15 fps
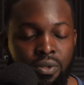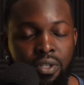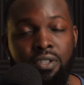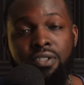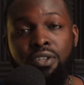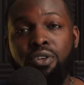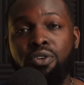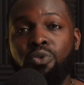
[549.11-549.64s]

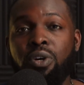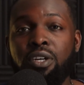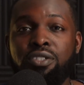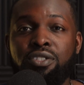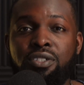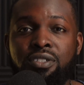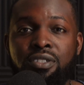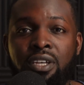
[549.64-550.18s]
These are
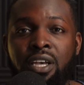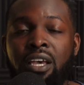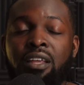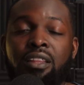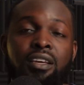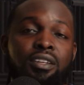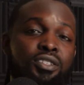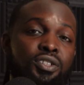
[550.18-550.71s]
questions
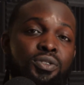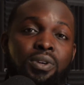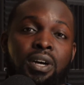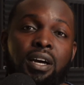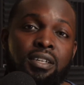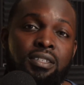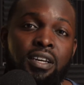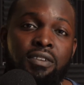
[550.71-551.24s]
that you
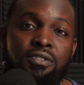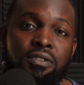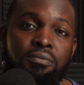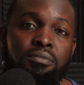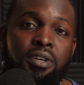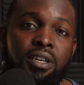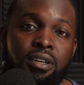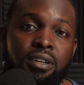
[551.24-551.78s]
guys have
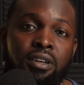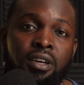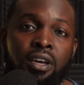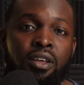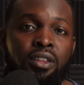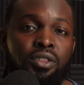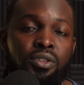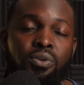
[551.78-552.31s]
submitted
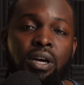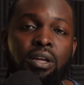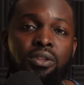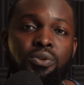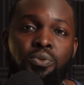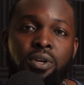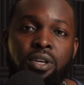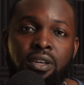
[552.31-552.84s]
throughout the
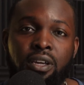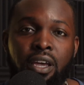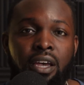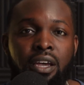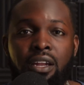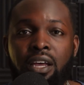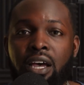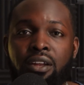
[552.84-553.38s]
week,
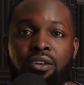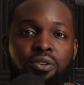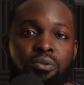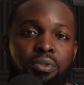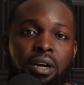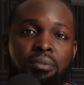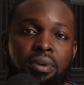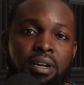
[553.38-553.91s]
and I do
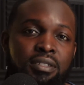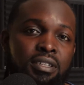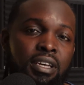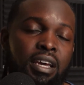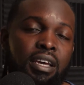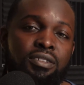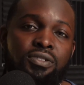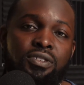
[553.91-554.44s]
my best to
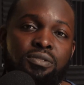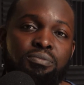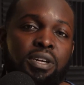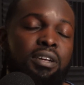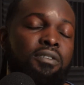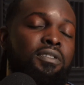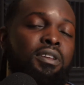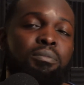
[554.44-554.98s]
answer as
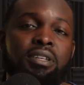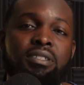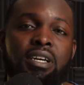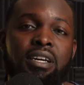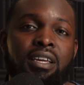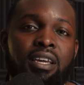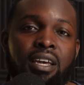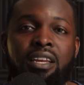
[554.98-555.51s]
many of them as
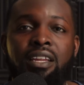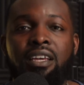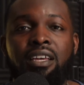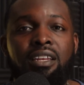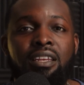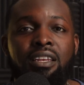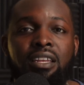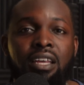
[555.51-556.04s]
I can
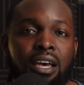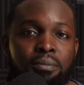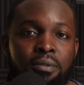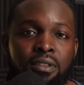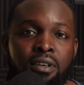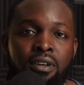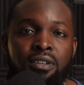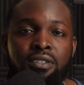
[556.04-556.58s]
in
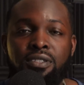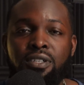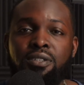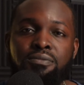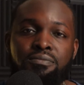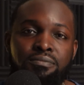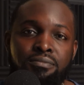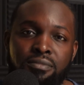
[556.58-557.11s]
depth.
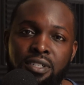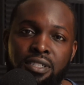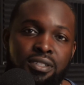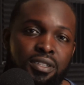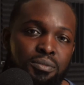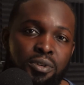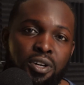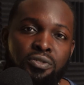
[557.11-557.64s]
So let's
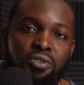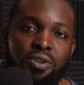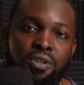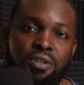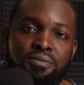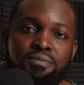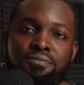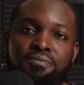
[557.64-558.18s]
get the ball
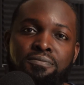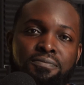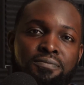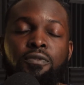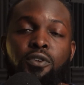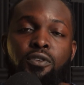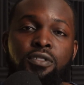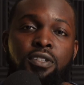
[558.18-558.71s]
rolling.
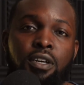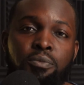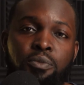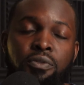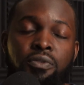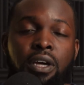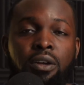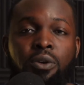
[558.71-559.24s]
First up,
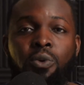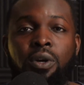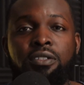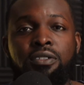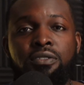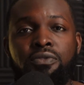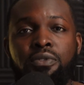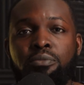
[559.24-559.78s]
we've got a
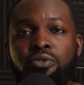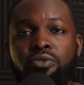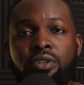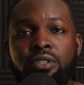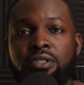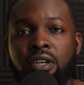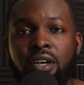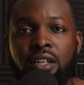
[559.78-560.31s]
question from
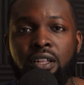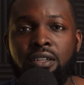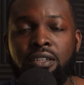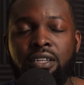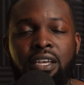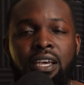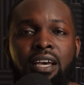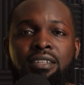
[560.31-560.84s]
Chris Collin.
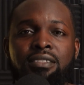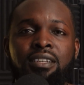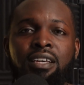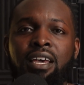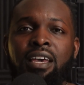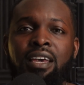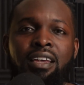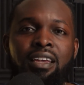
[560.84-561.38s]
He asks,
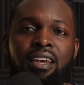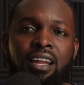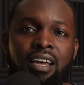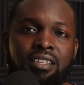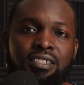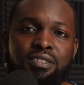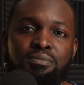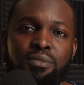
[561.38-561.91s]
can I
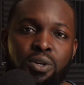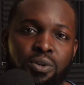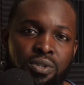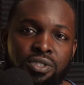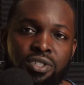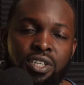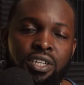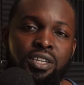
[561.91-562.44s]

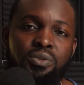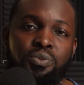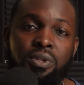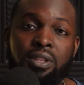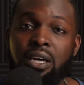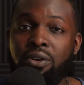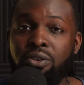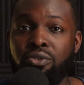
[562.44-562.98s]
smoke chicken
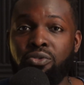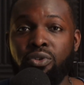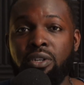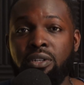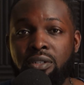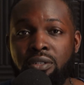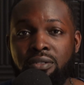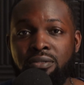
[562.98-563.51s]
without a
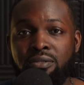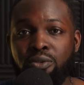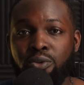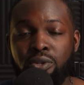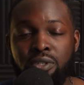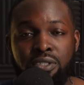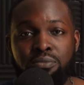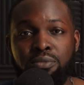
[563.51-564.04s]
grill
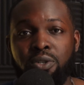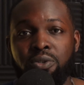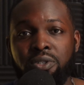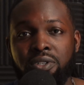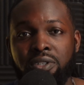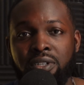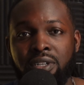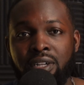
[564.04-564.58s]
or smoker?